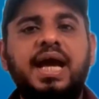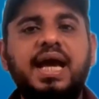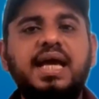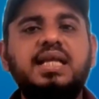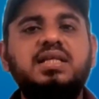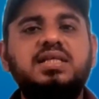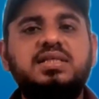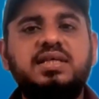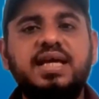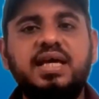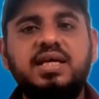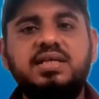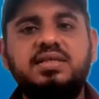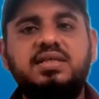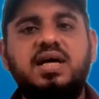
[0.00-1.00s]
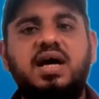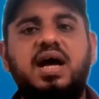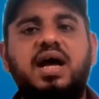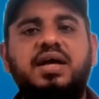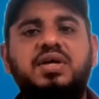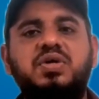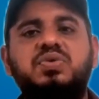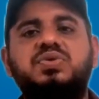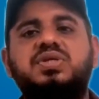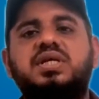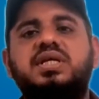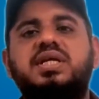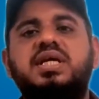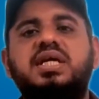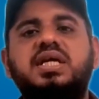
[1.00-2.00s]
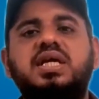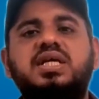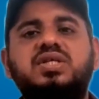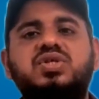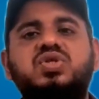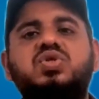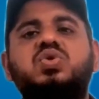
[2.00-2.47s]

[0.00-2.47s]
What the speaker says: In this case, the accused is